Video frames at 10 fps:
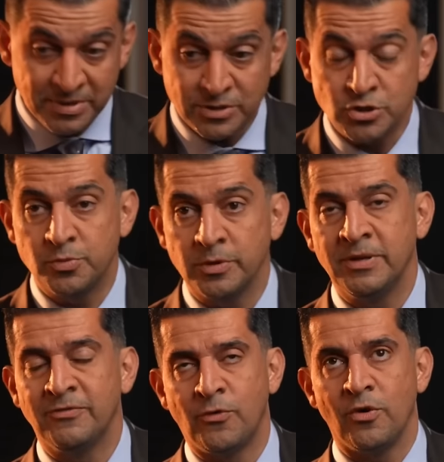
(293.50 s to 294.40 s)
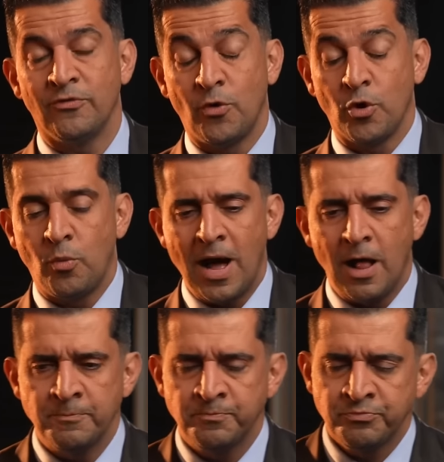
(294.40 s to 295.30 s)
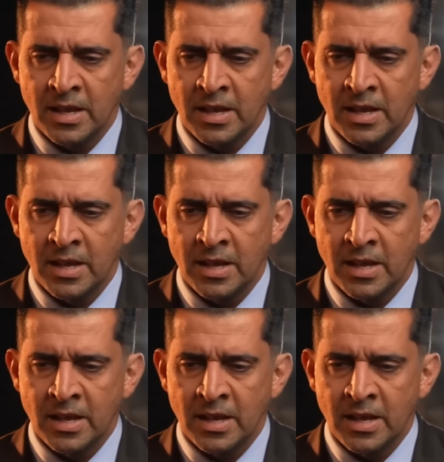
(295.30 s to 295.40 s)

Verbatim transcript: in business with me for, for a while.